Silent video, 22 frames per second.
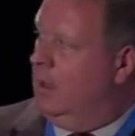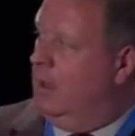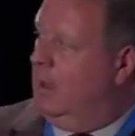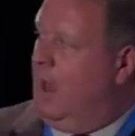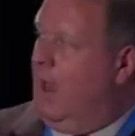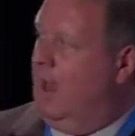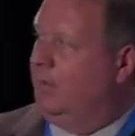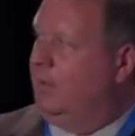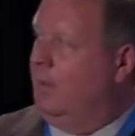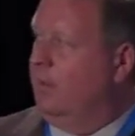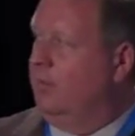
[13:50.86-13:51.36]

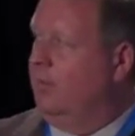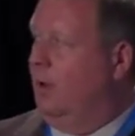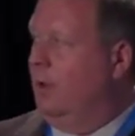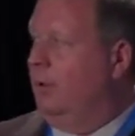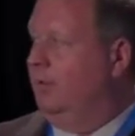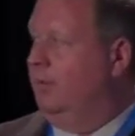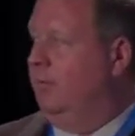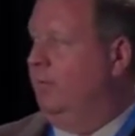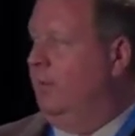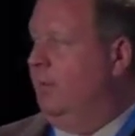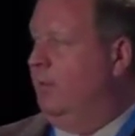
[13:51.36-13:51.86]
excess
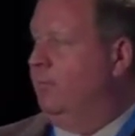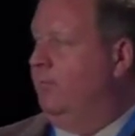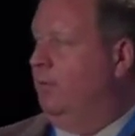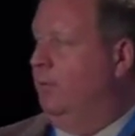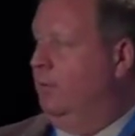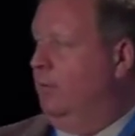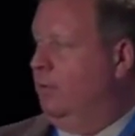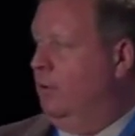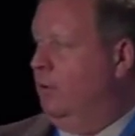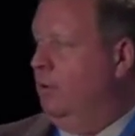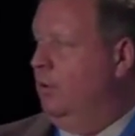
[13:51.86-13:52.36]
relative risk for the
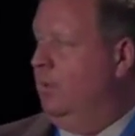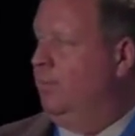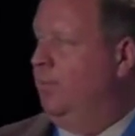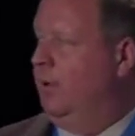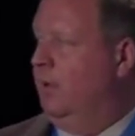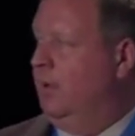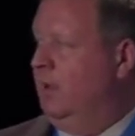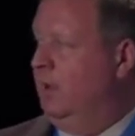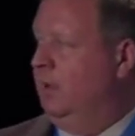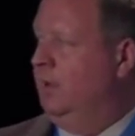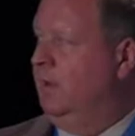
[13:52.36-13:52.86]
group
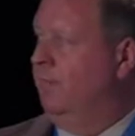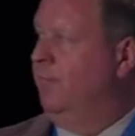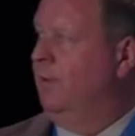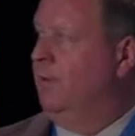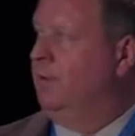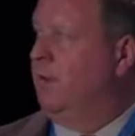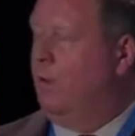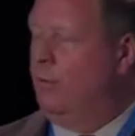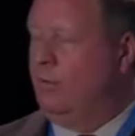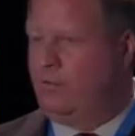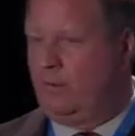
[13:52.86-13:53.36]
in
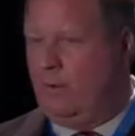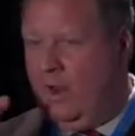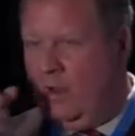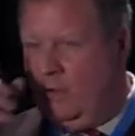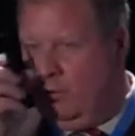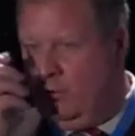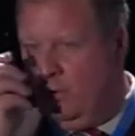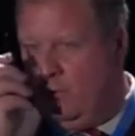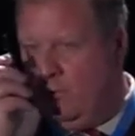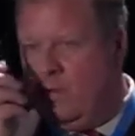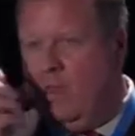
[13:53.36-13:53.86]
different dose
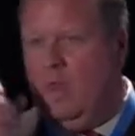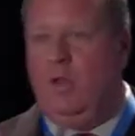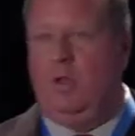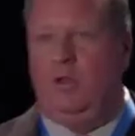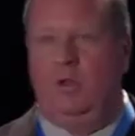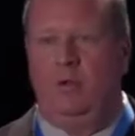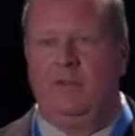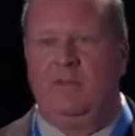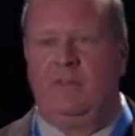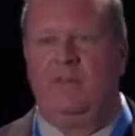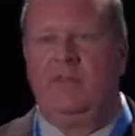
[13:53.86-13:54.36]
ranges,
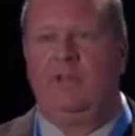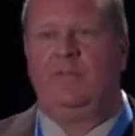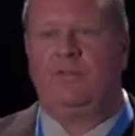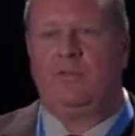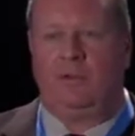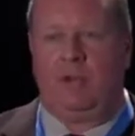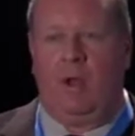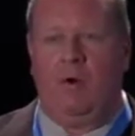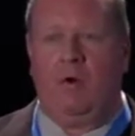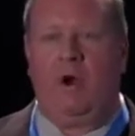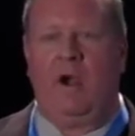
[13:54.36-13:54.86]
you can see at the
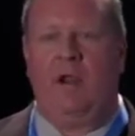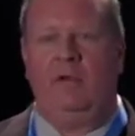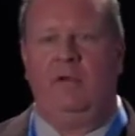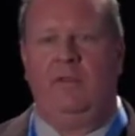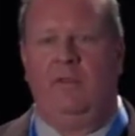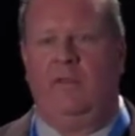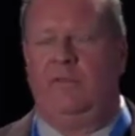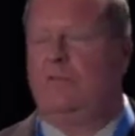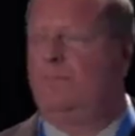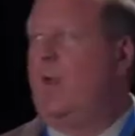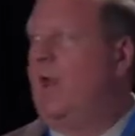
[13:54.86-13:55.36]
lower end of
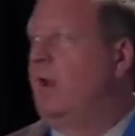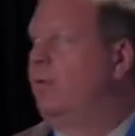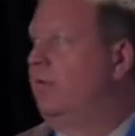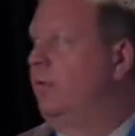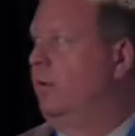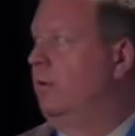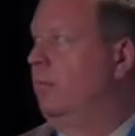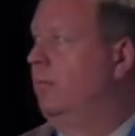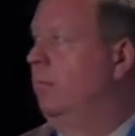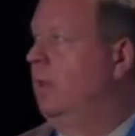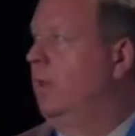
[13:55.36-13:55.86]
the
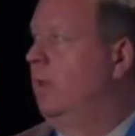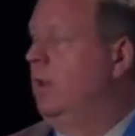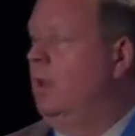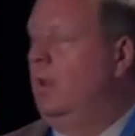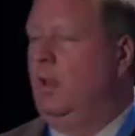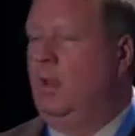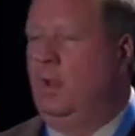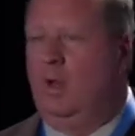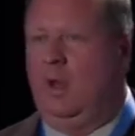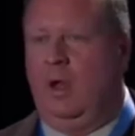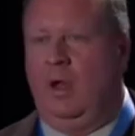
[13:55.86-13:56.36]
spectrum,
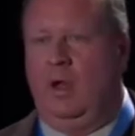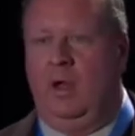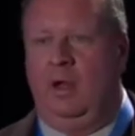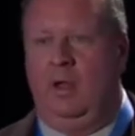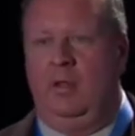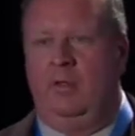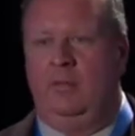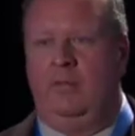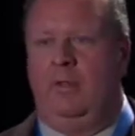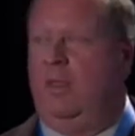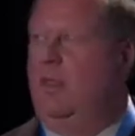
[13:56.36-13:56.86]

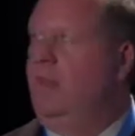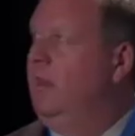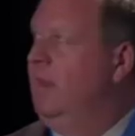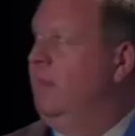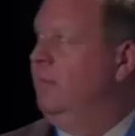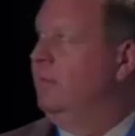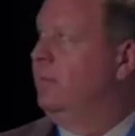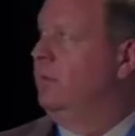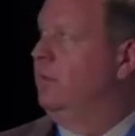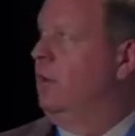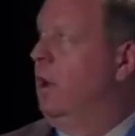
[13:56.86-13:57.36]

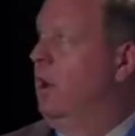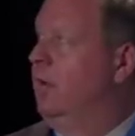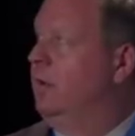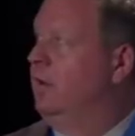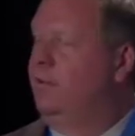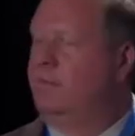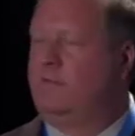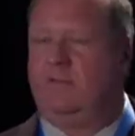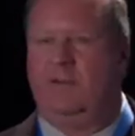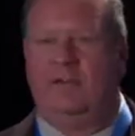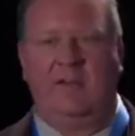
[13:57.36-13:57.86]
it's
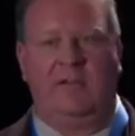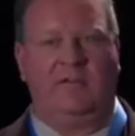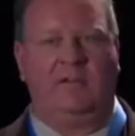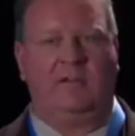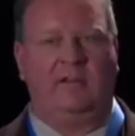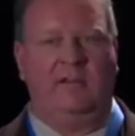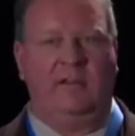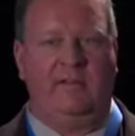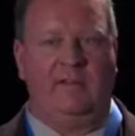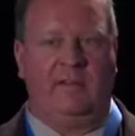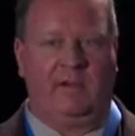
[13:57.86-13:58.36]
not
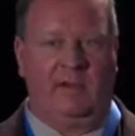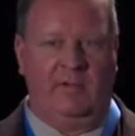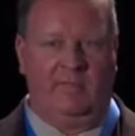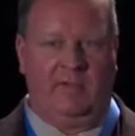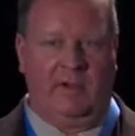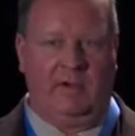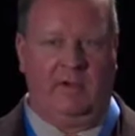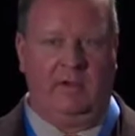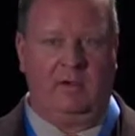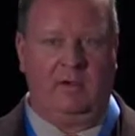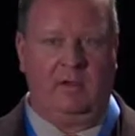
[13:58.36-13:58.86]
statistically
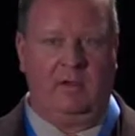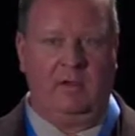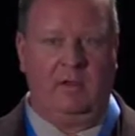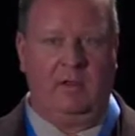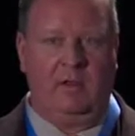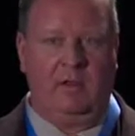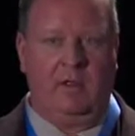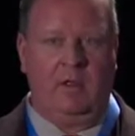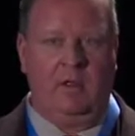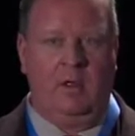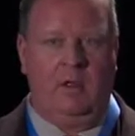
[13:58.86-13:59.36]
significant.
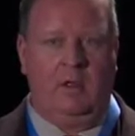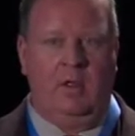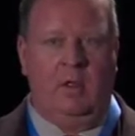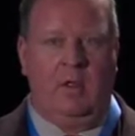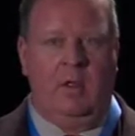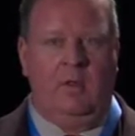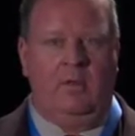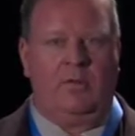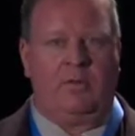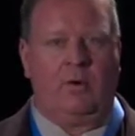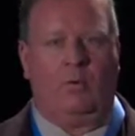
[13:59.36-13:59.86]

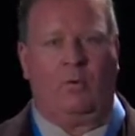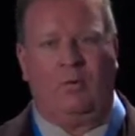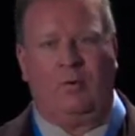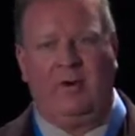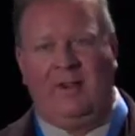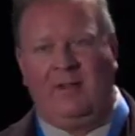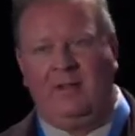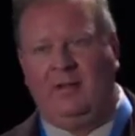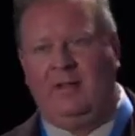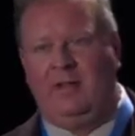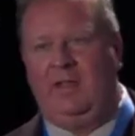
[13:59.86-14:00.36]
So
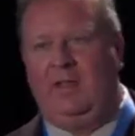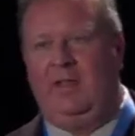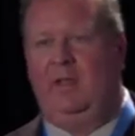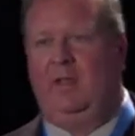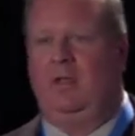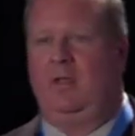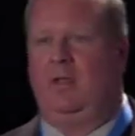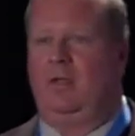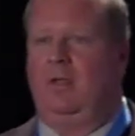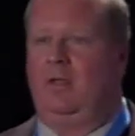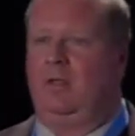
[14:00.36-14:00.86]
really,
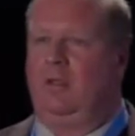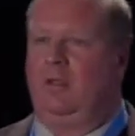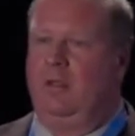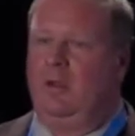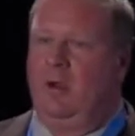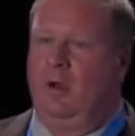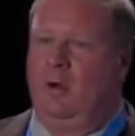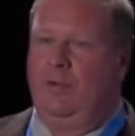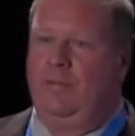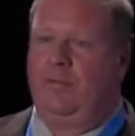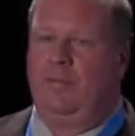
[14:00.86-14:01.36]

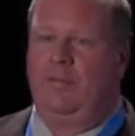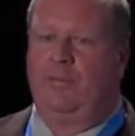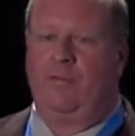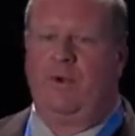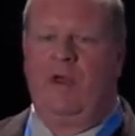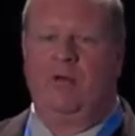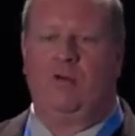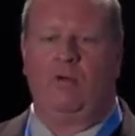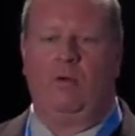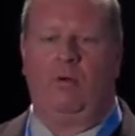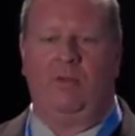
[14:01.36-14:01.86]
the
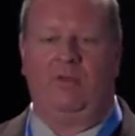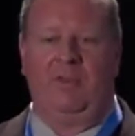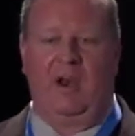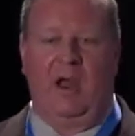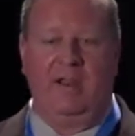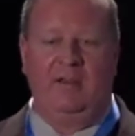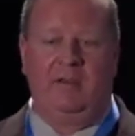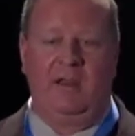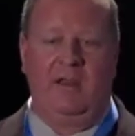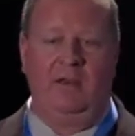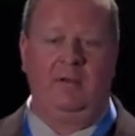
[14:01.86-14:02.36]
threshold that
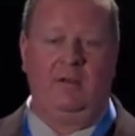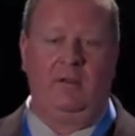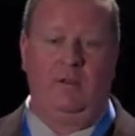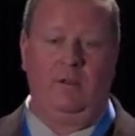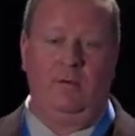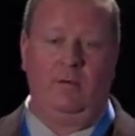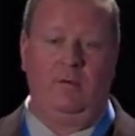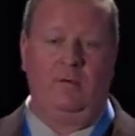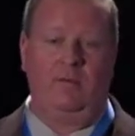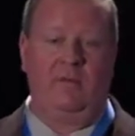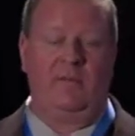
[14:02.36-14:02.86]
I tend to
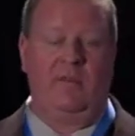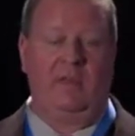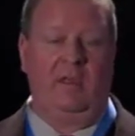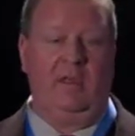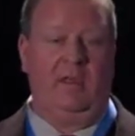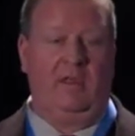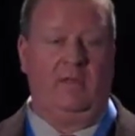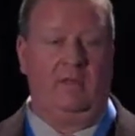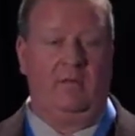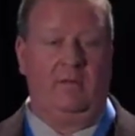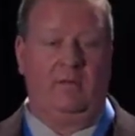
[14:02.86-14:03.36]
use
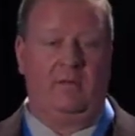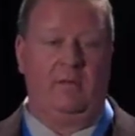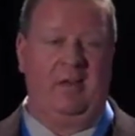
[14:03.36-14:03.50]
is